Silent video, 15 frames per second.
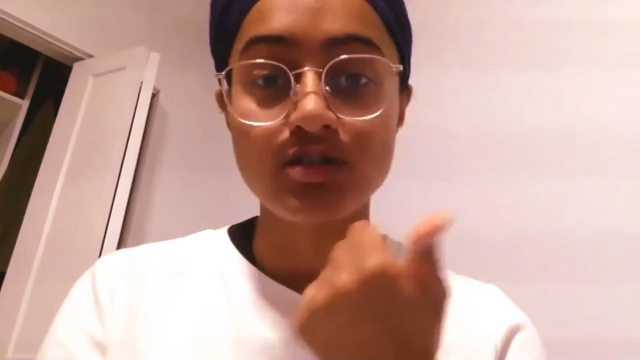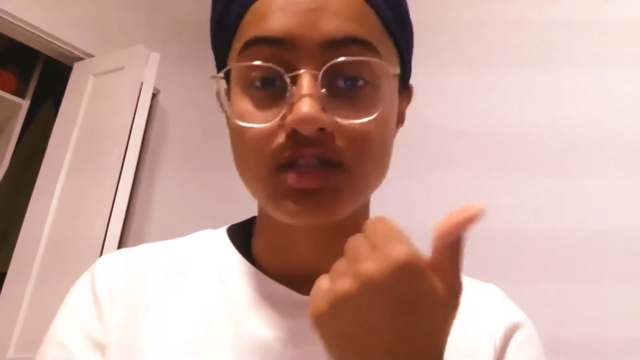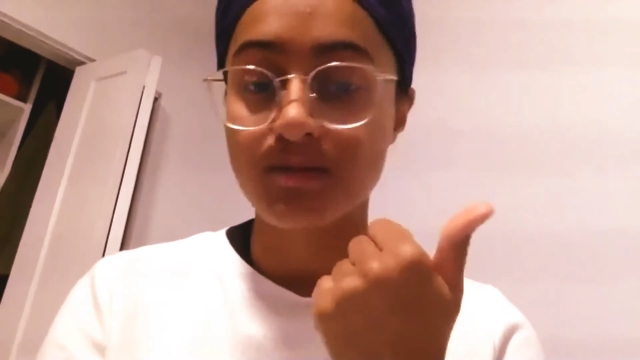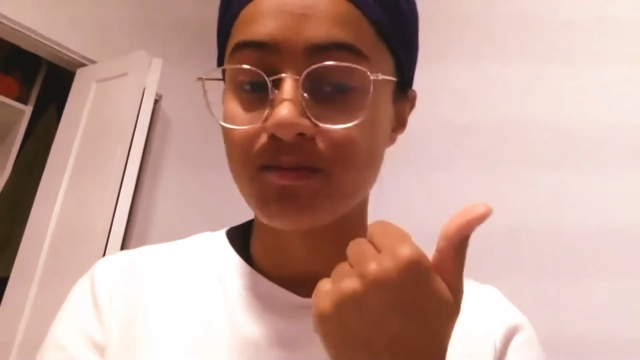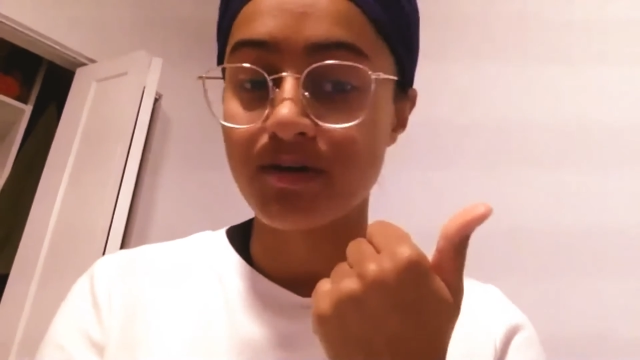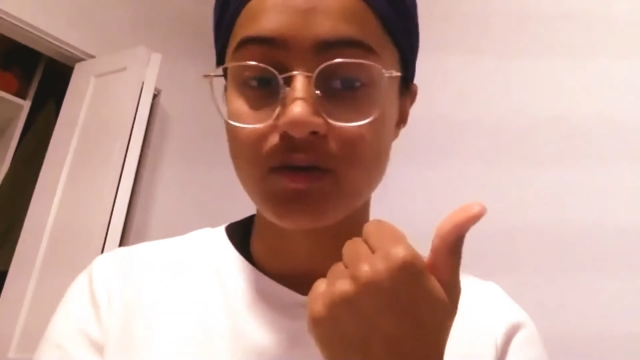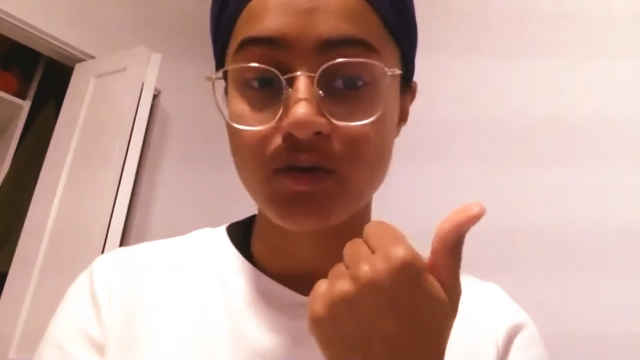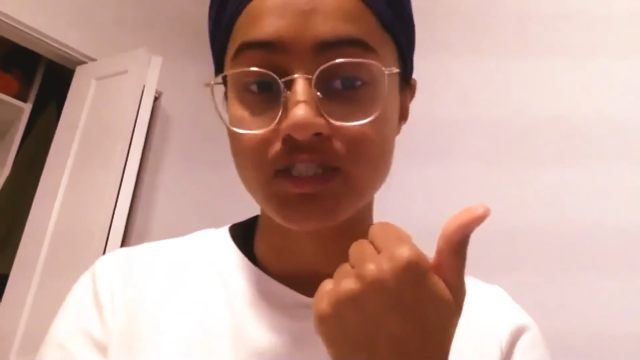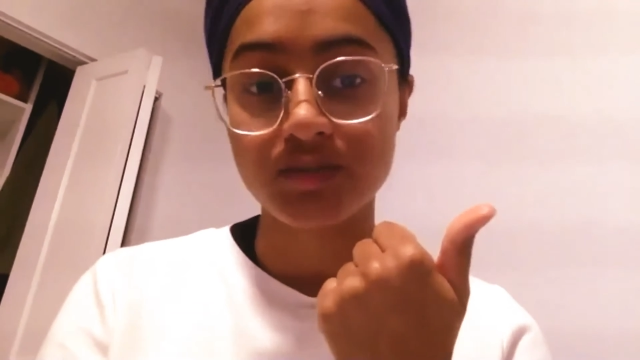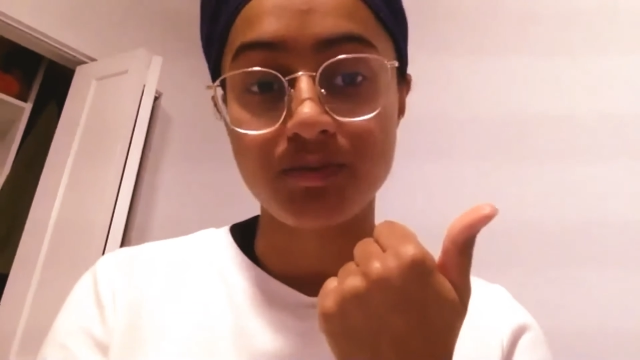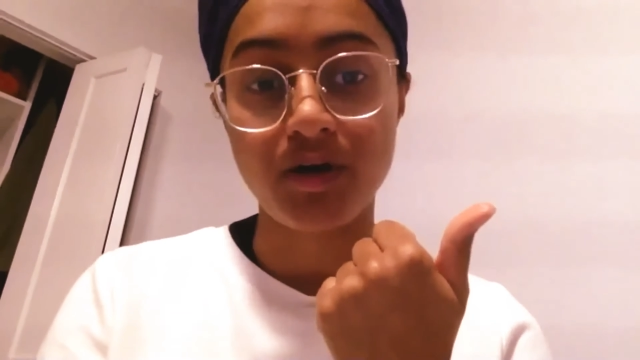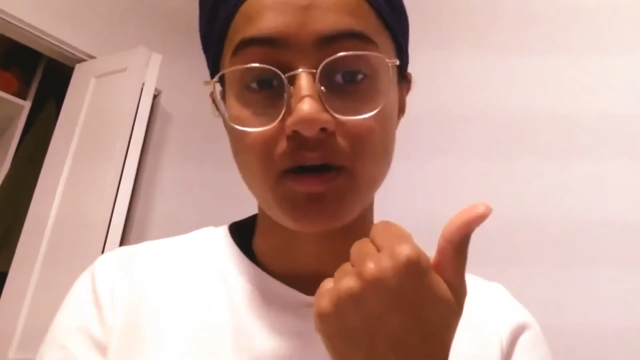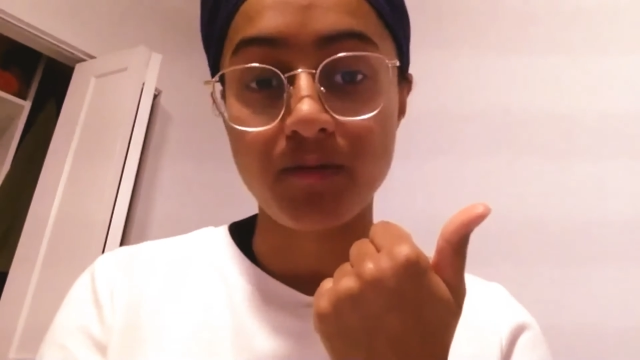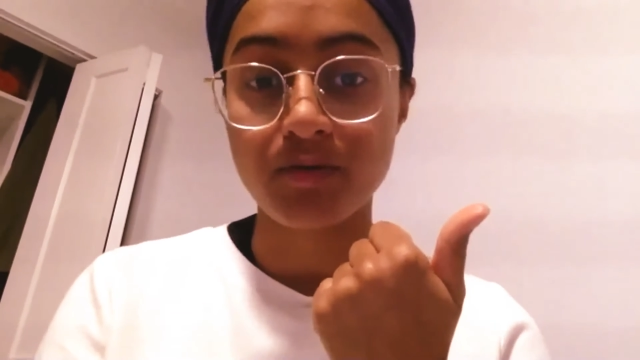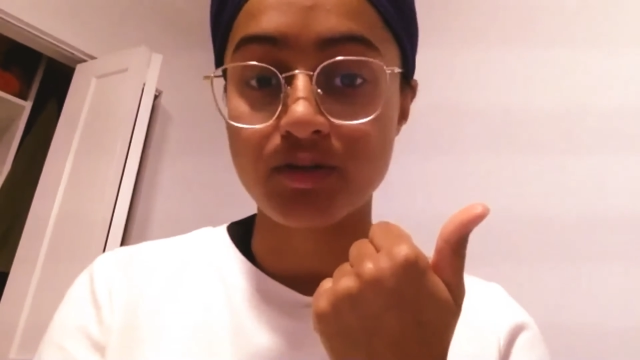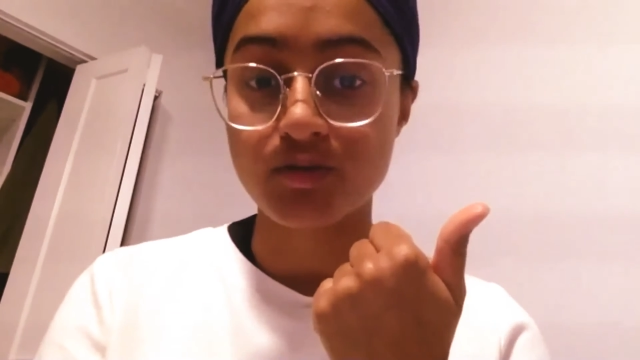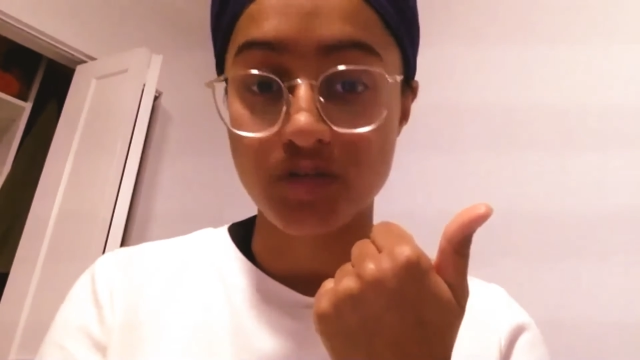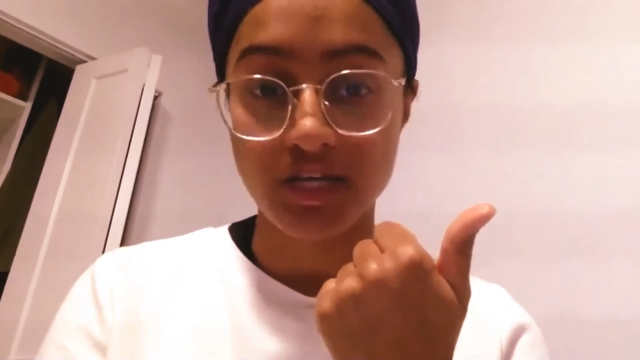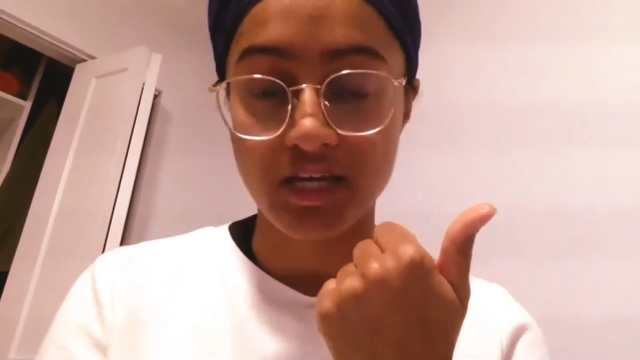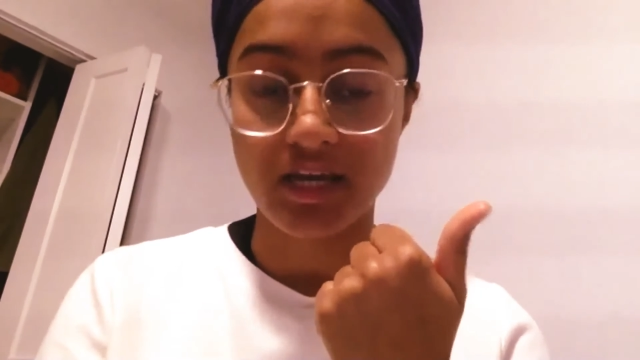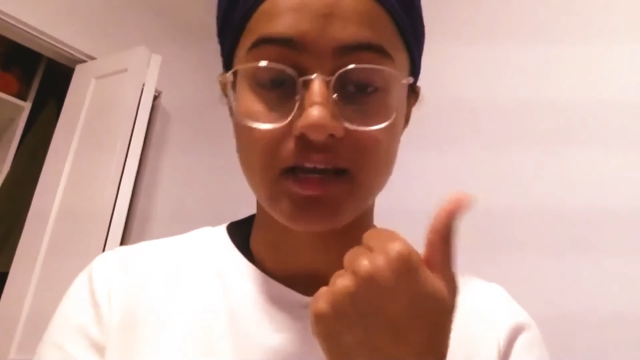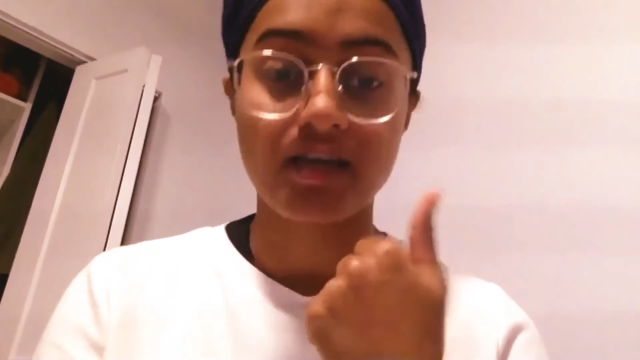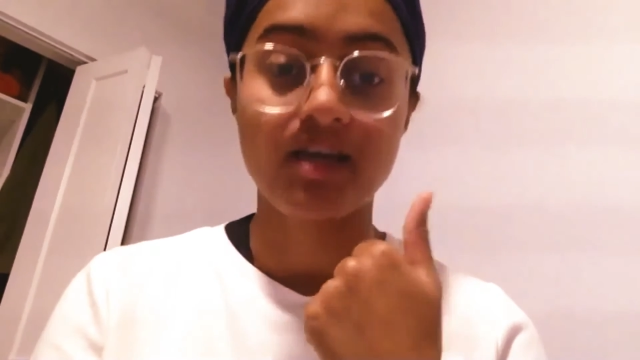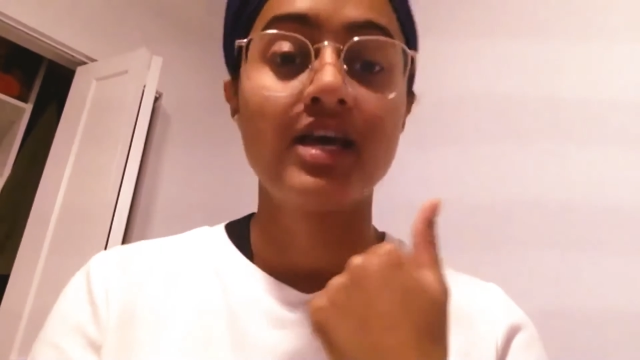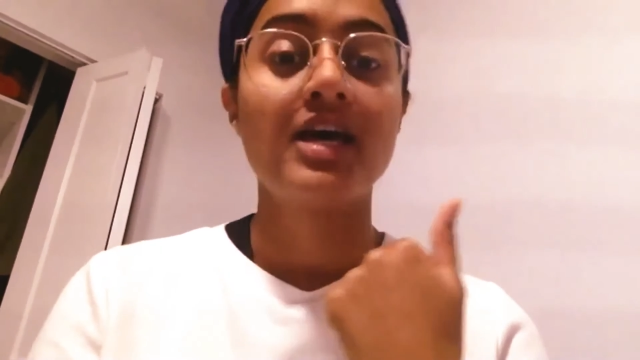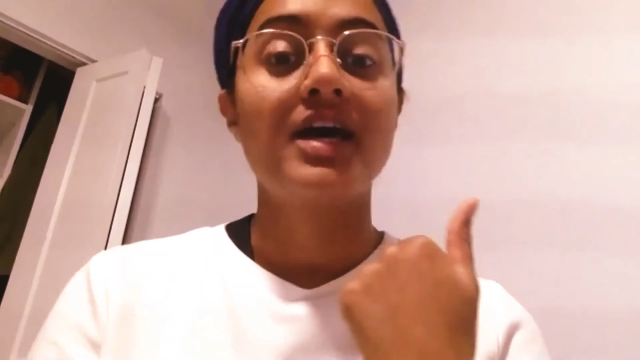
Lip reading: someone who has a problem with drinking?